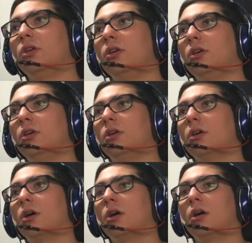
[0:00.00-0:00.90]
the
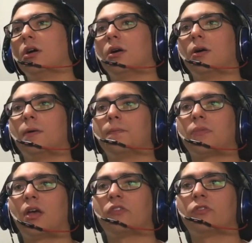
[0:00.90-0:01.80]
uh, um,
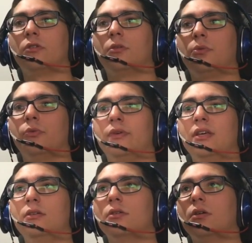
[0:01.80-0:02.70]

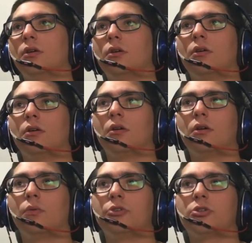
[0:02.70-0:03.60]
SRWE,
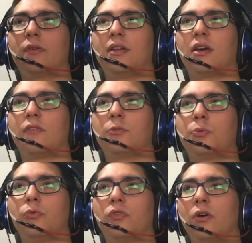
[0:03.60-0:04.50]
uh, which already have the
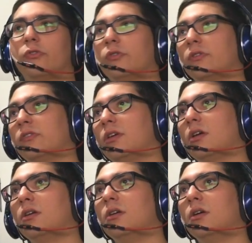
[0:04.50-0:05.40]
profiles you can see
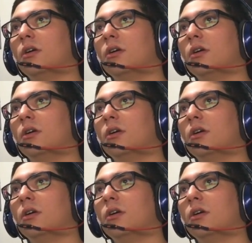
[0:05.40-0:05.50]
here.